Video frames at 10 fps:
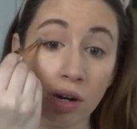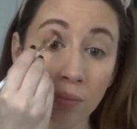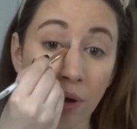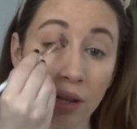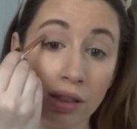I
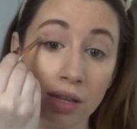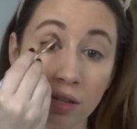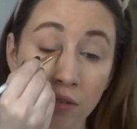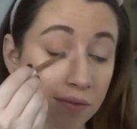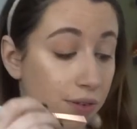bought
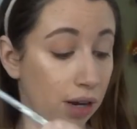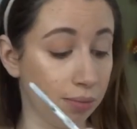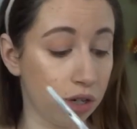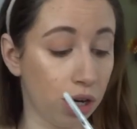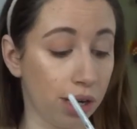this from
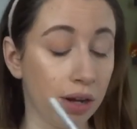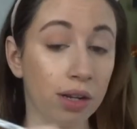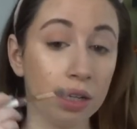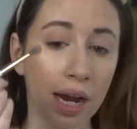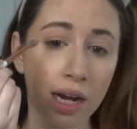Target
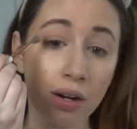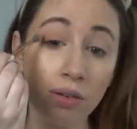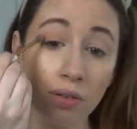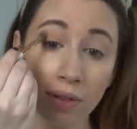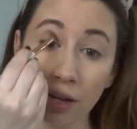online. I don't
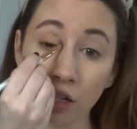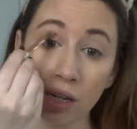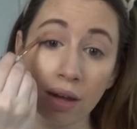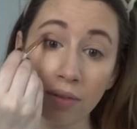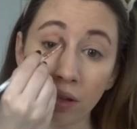know if they actually
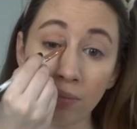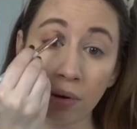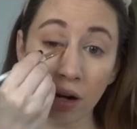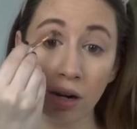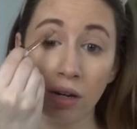have the lip
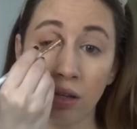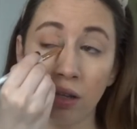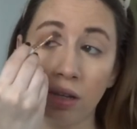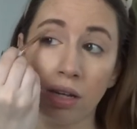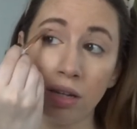bar
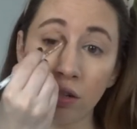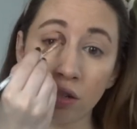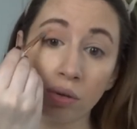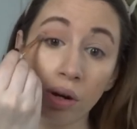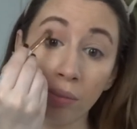in
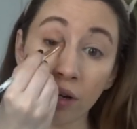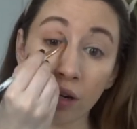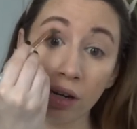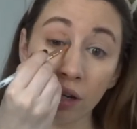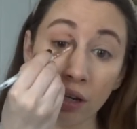store at my
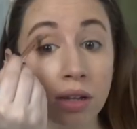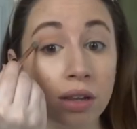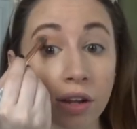Target.